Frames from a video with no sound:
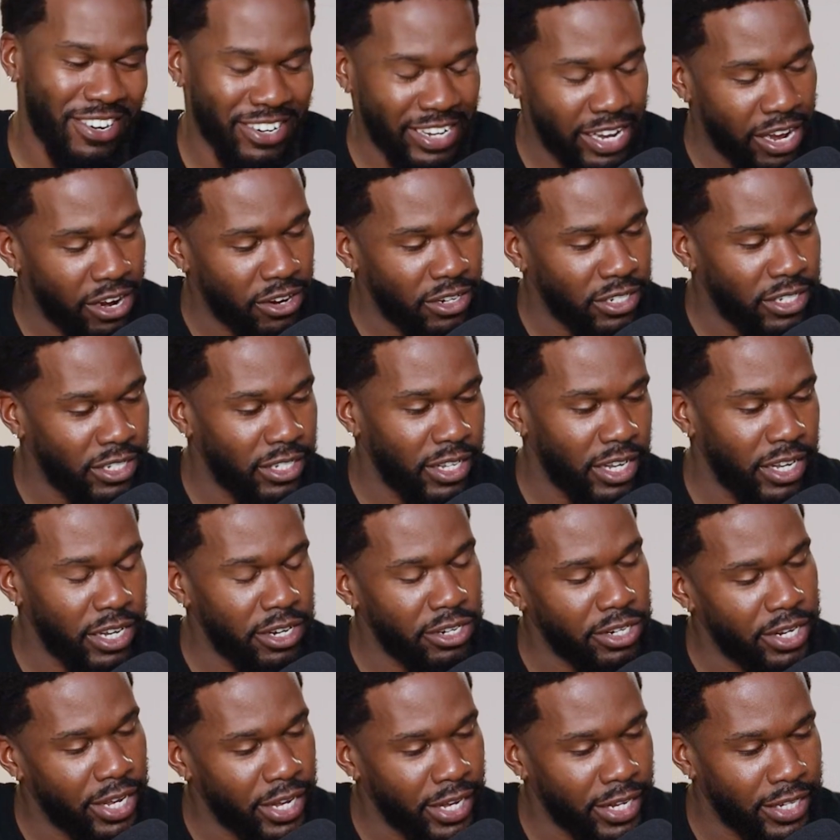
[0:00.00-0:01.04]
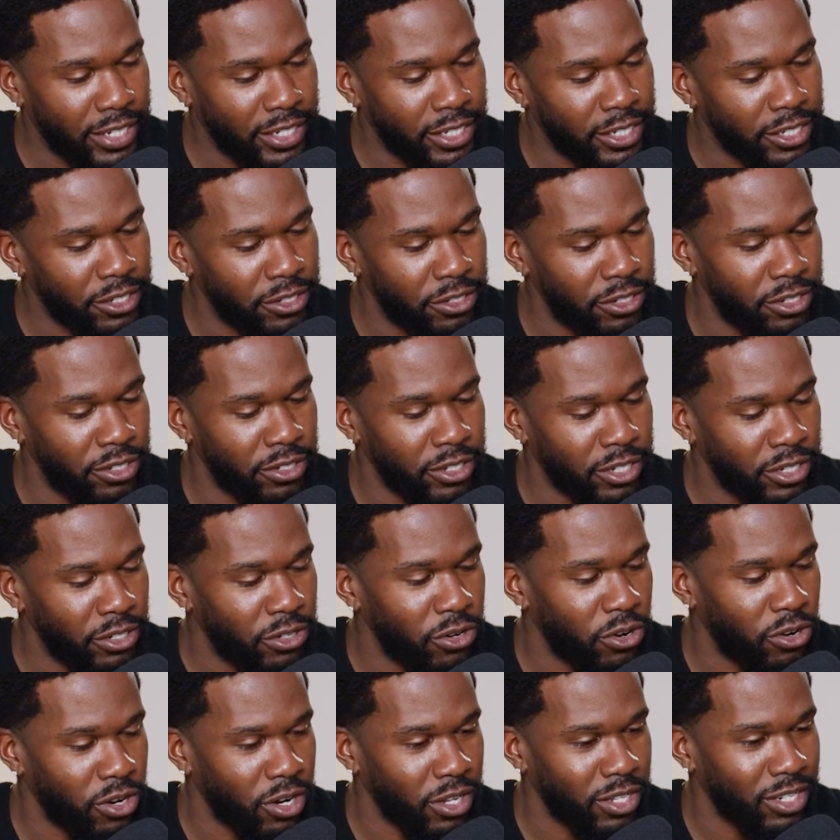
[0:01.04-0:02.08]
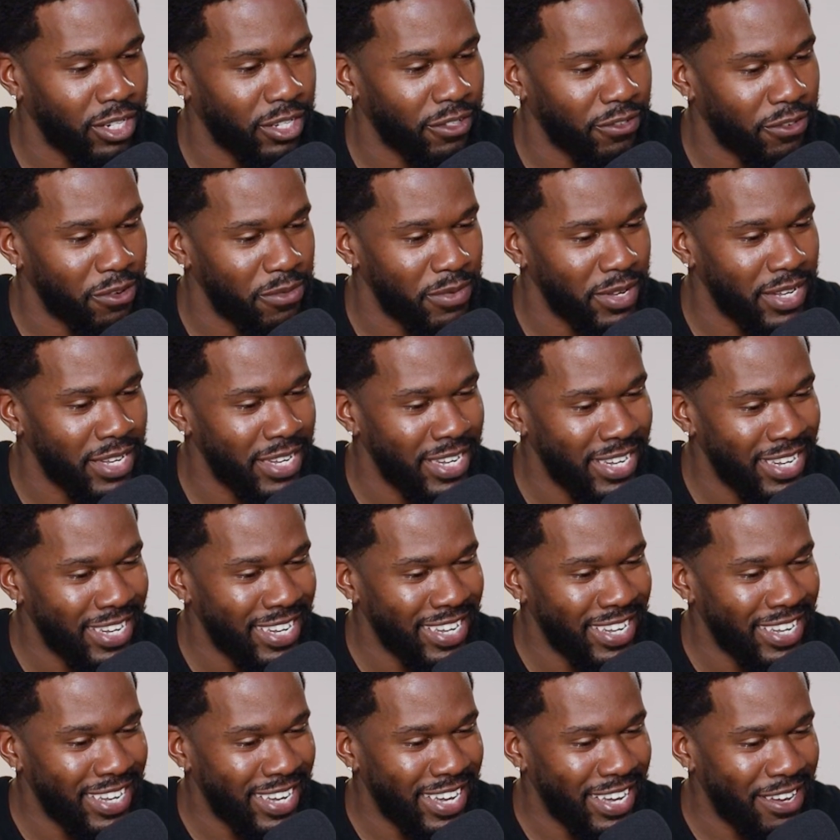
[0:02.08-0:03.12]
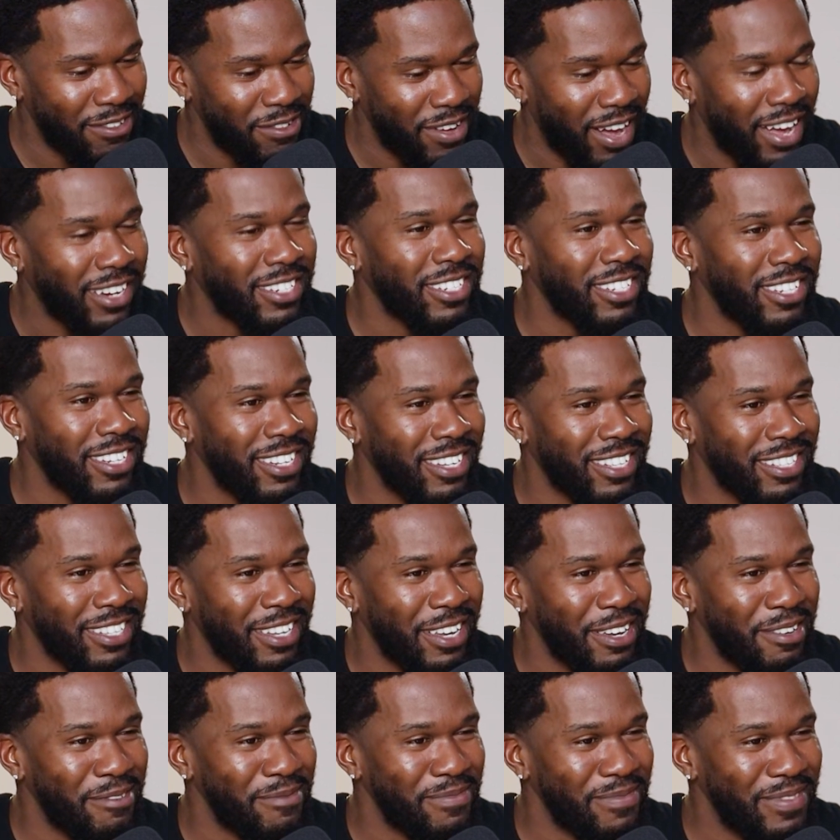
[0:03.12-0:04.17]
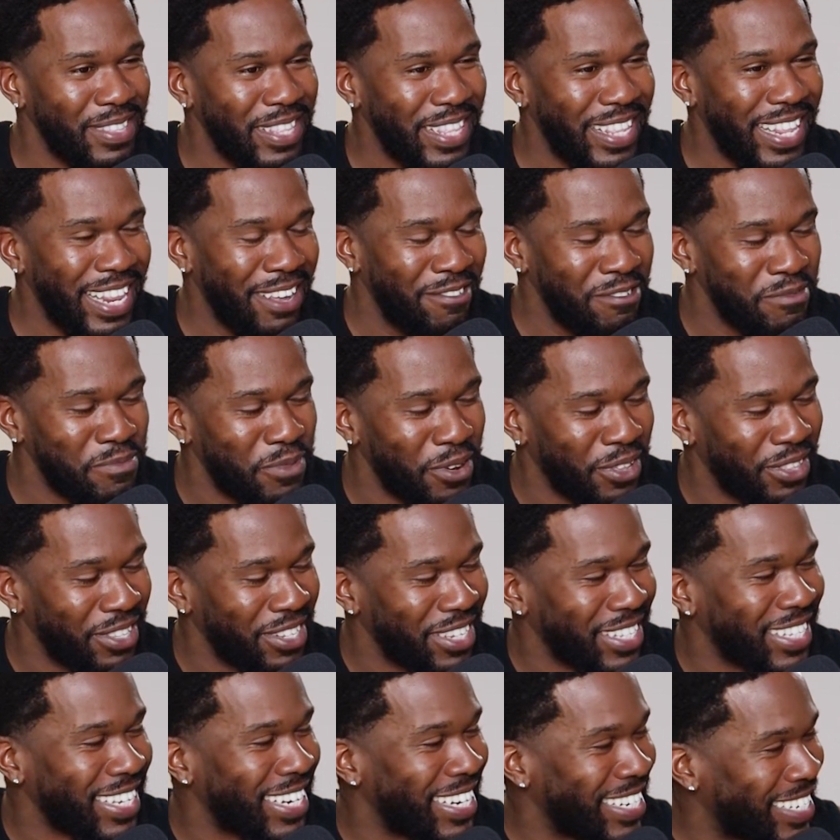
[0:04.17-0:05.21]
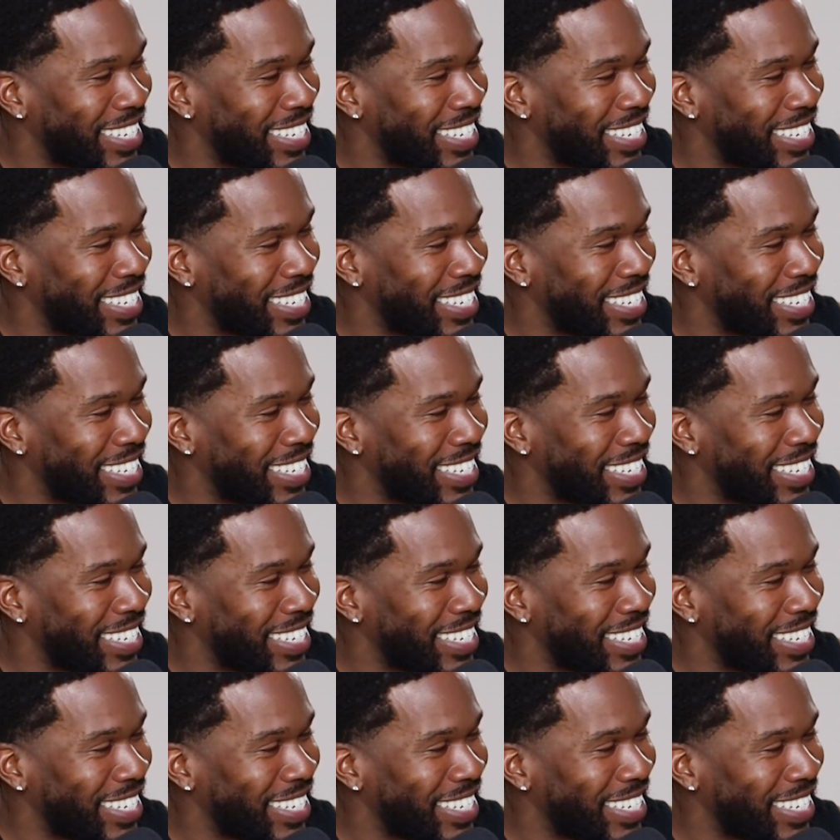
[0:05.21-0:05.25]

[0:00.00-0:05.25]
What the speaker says: the counter. He was like, "Here, Dad, can you hold on to this for me?" And I just looked up, and we both looked at